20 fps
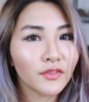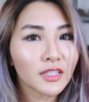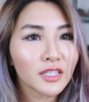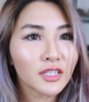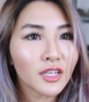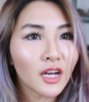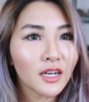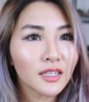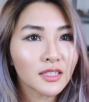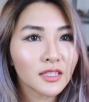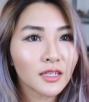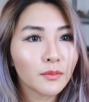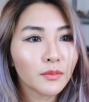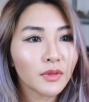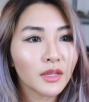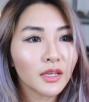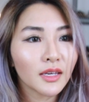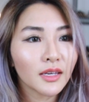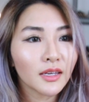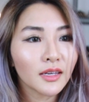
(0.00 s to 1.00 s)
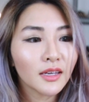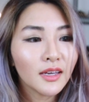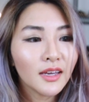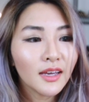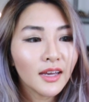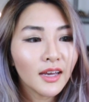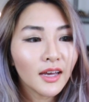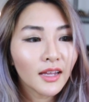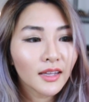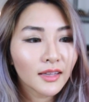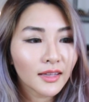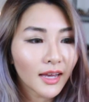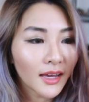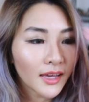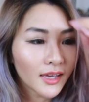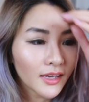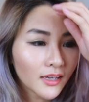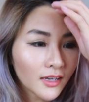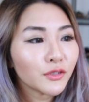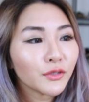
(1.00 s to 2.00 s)
It's not something
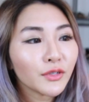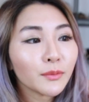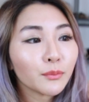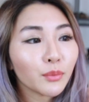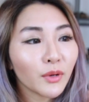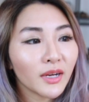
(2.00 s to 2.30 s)
like doing